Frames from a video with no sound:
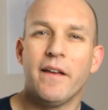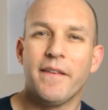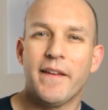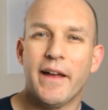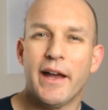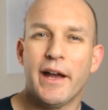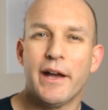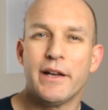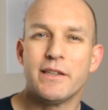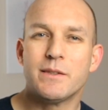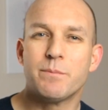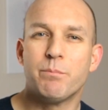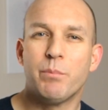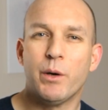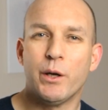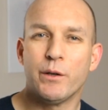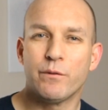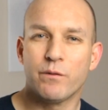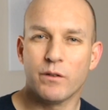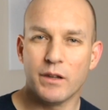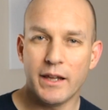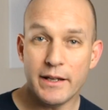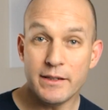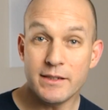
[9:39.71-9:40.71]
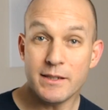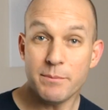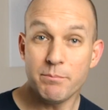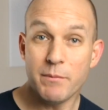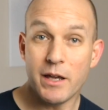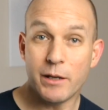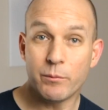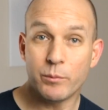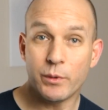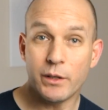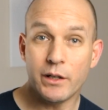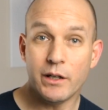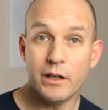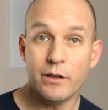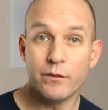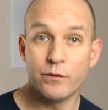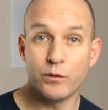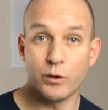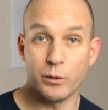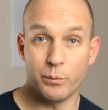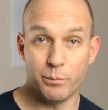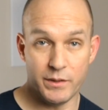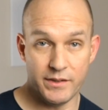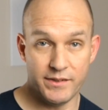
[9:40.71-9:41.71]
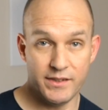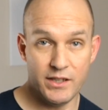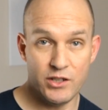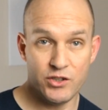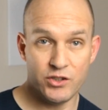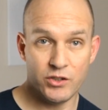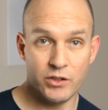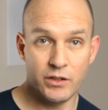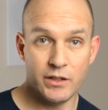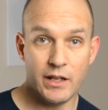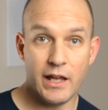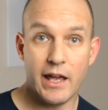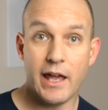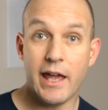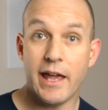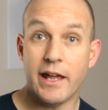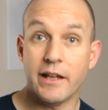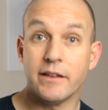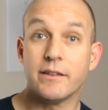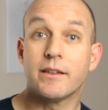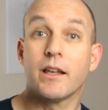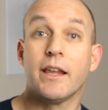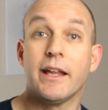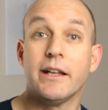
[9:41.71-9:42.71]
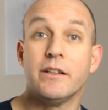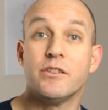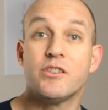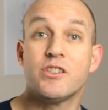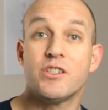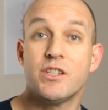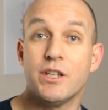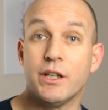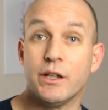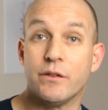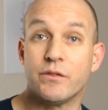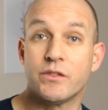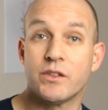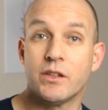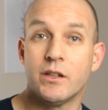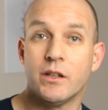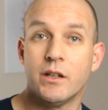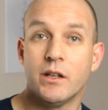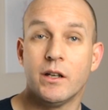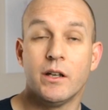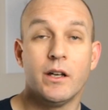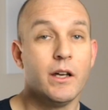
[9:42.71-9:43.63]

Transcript: that has both lens memory for position and lens shift.